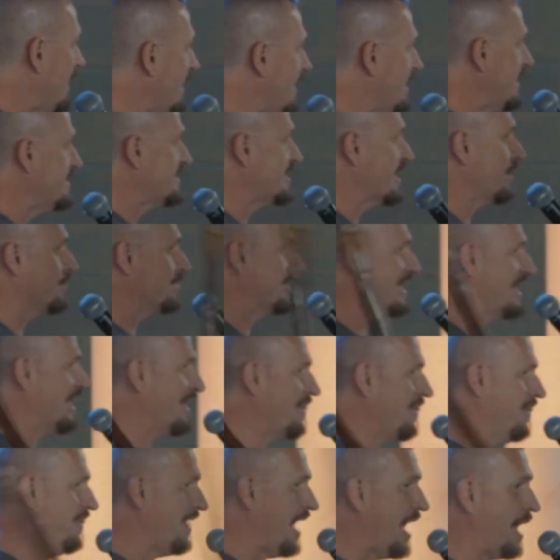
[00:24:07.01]
did he tell him to
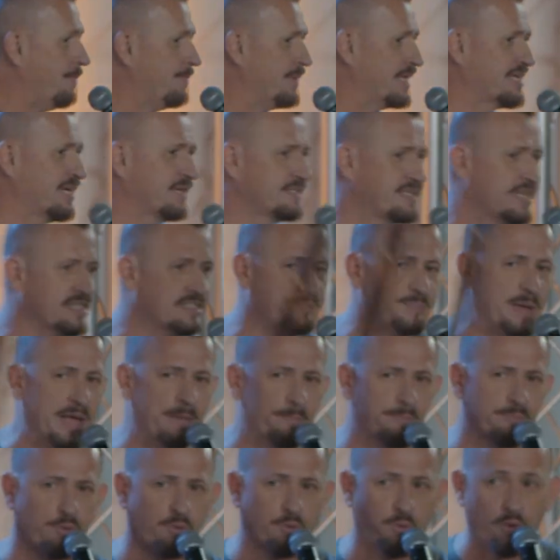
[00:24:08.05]
get that? Because it's
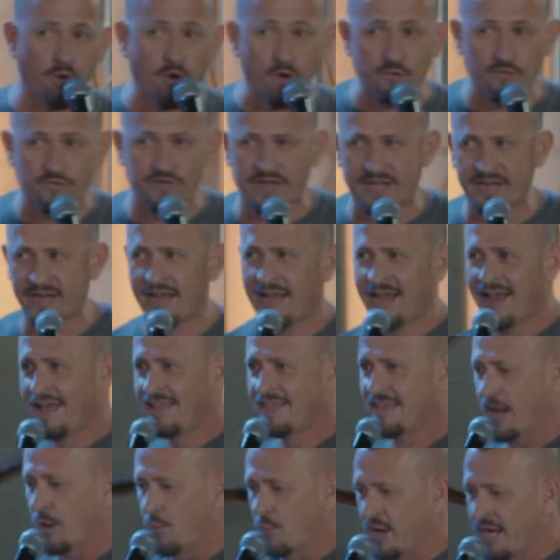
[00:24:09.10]
been proven
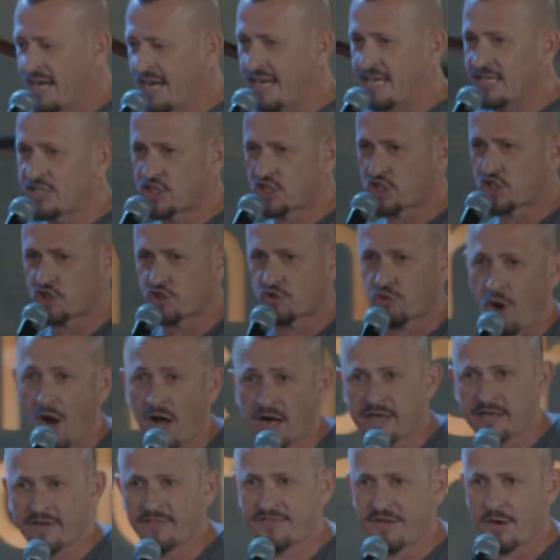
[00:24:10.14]
that when he
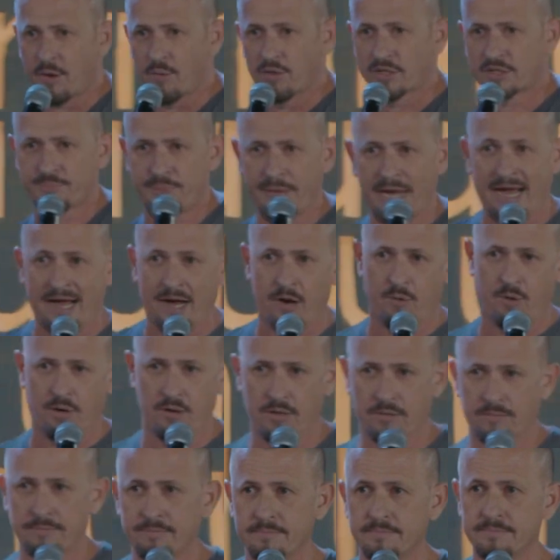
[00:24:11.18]
struck it, there was
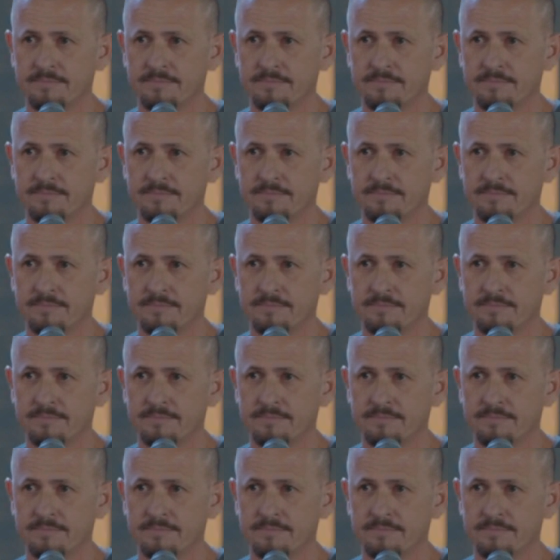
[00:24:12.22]
power.